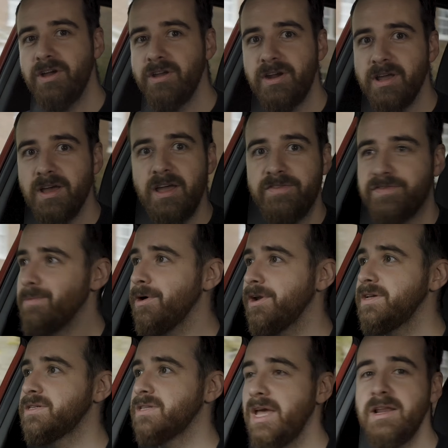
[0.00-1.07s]
good at it, if I'm
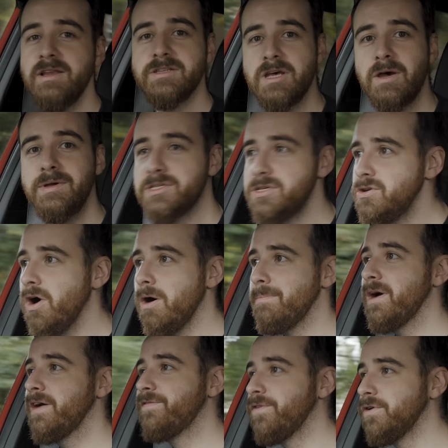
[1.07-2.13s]
honest. Heel and toe is not
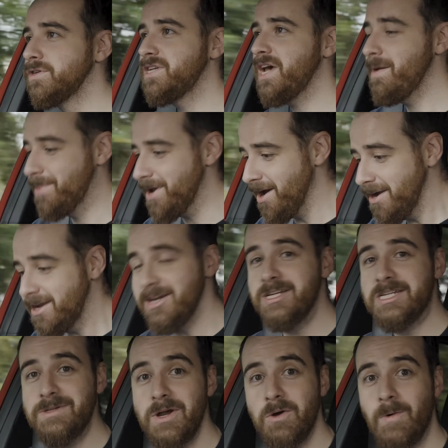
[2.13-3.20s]
my forte, but I can
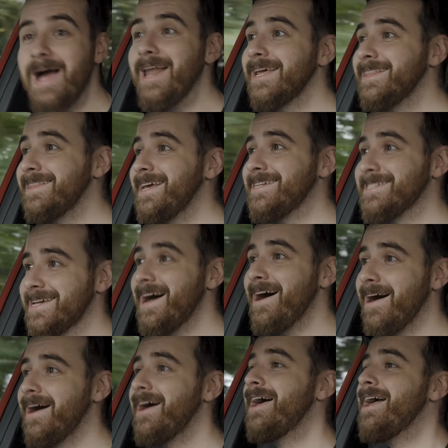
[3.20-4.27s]
do it well in this
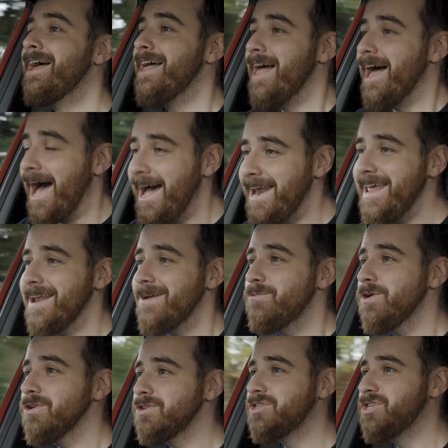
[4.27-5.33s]
car. And it
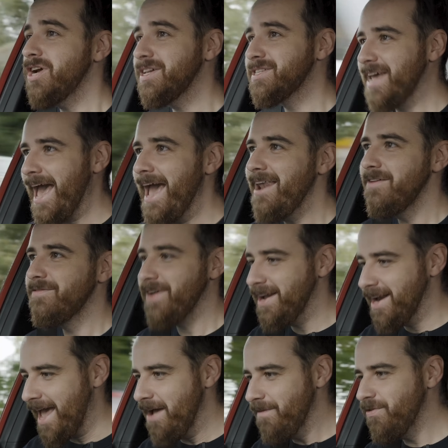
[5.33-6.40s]
will just
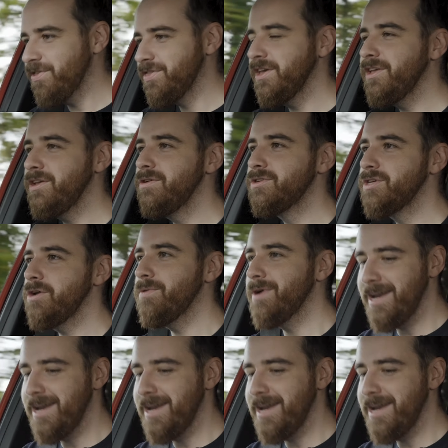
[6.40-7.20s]
elevate everything you do.